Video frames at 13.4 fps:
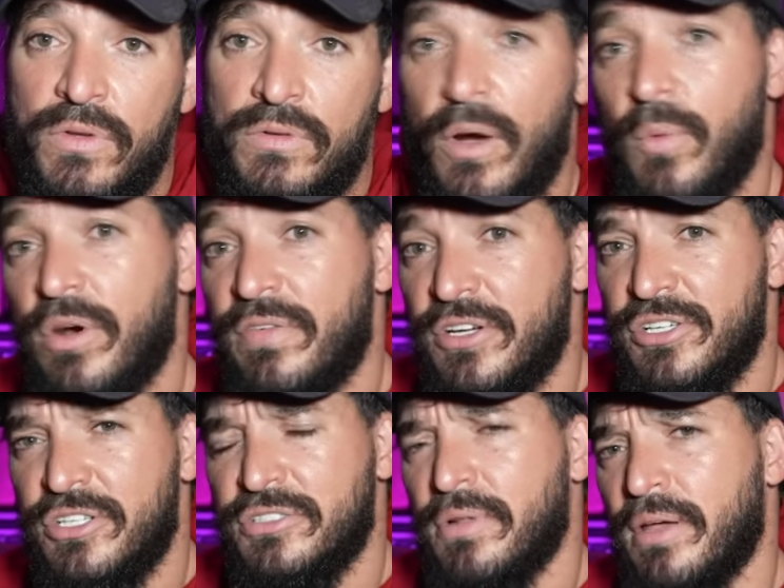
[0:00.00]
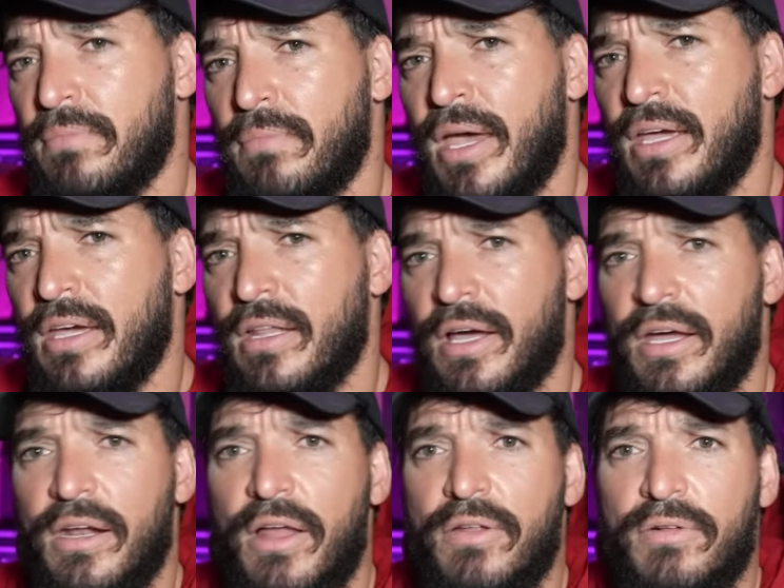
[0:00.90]
I wonder if I should just, like, make it, like,
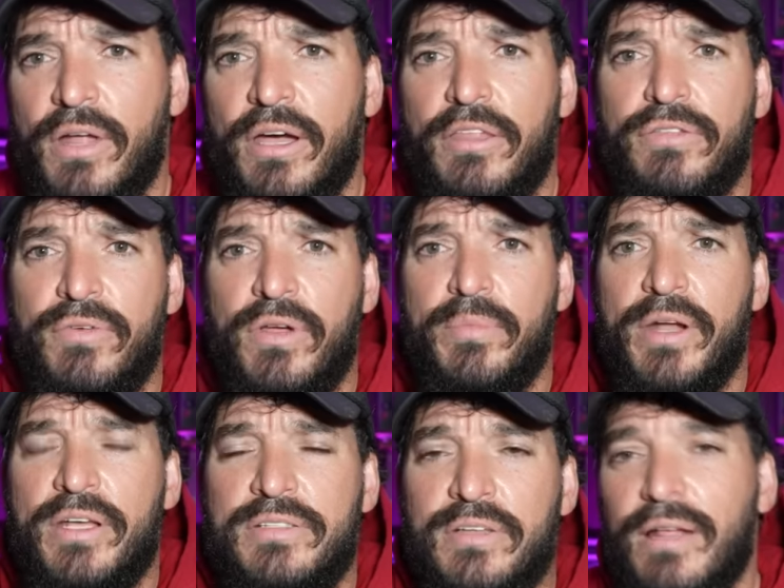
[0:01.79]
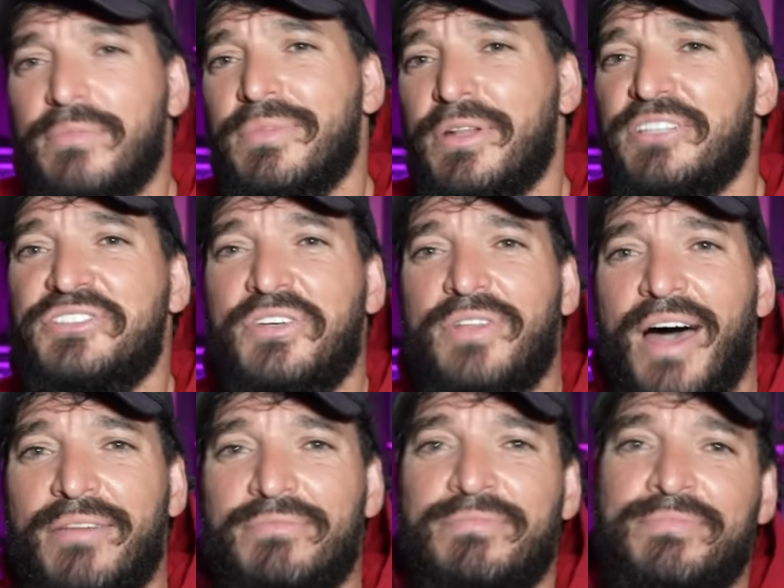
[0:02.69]
another, like, 3 minutes. Let's do
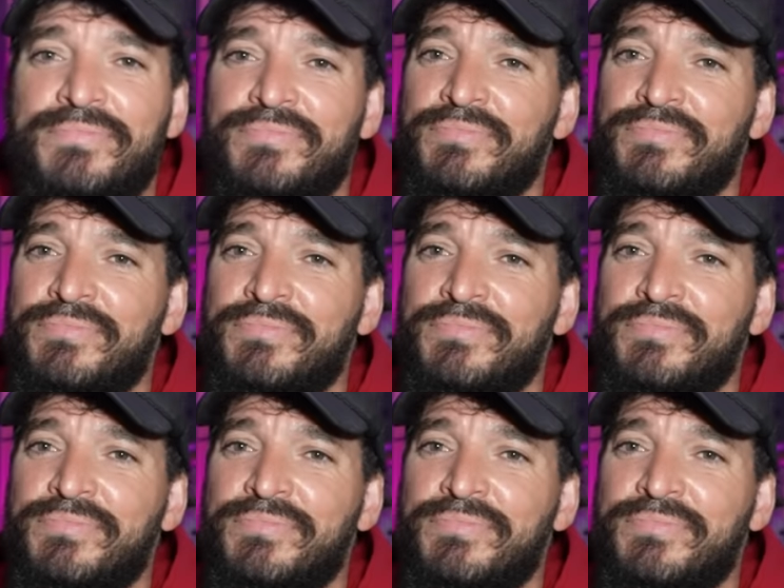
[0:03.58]
that.